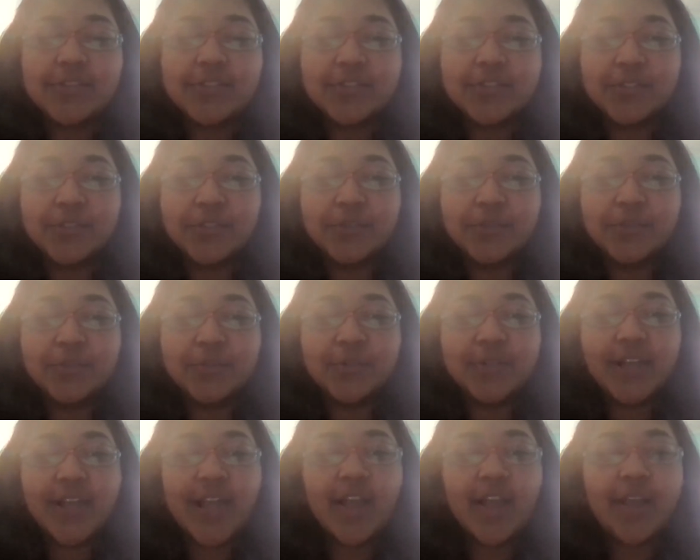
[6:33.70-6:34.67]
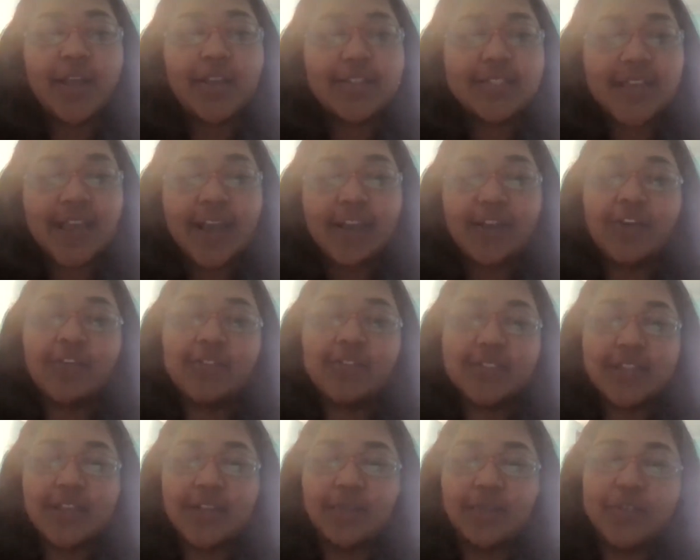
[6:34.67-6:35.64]
so to add on
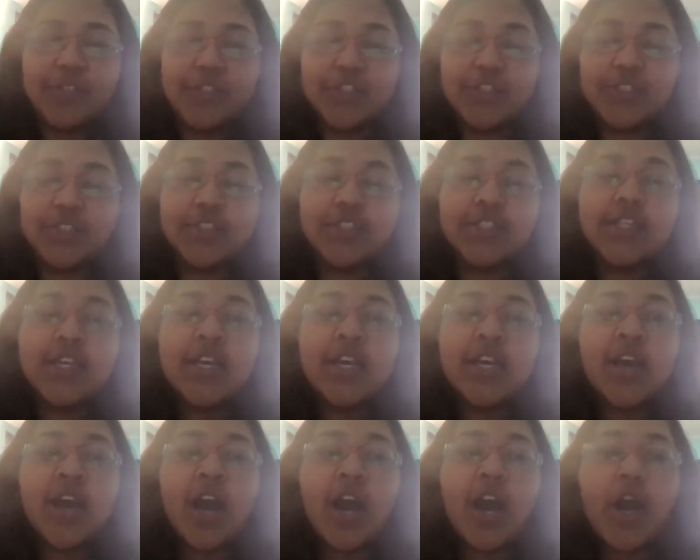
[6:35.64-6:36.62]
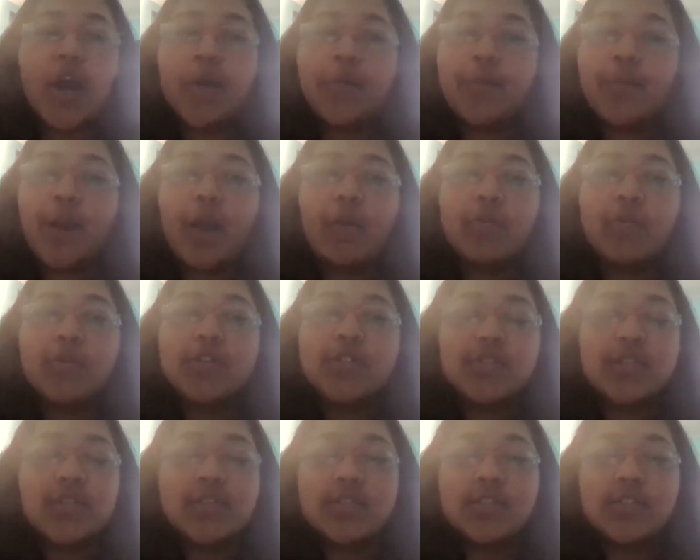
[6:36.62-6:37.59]
to that question, I would
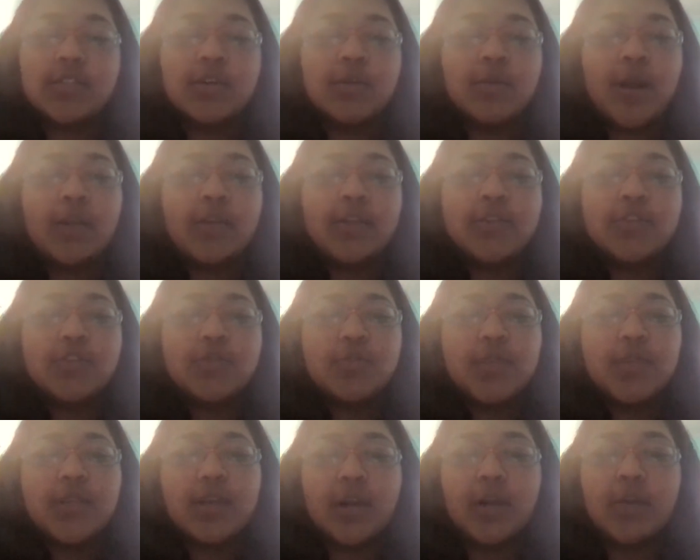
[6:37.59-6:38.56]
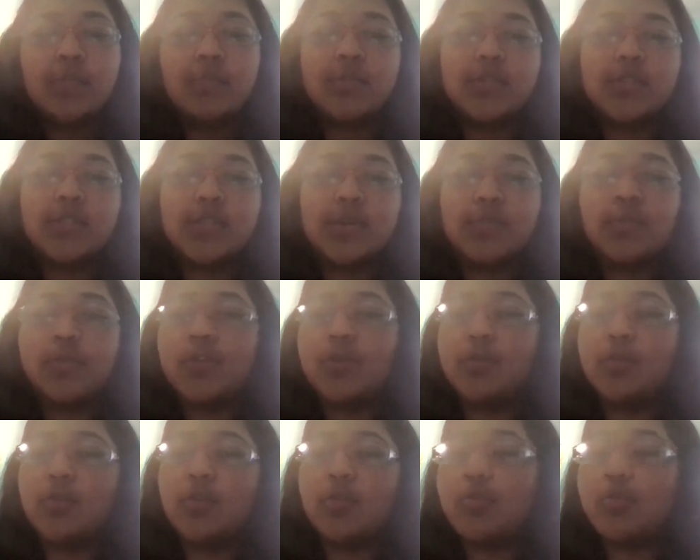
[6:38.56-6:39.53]
just like to know, how did you become the deputy
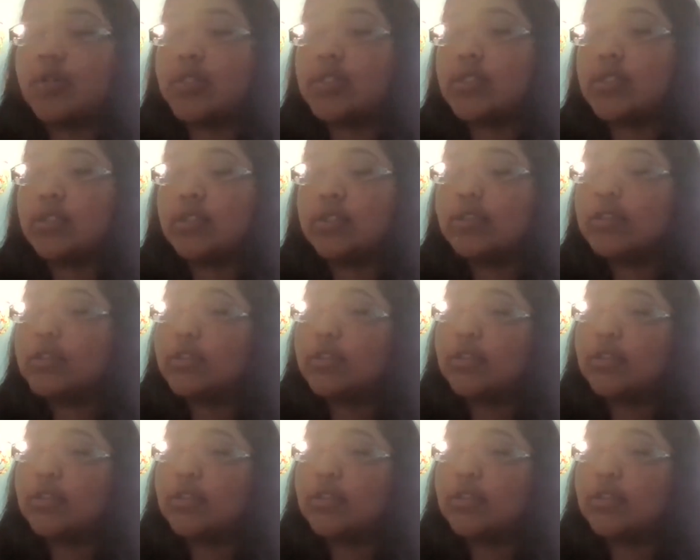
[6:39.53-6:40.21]
borough president?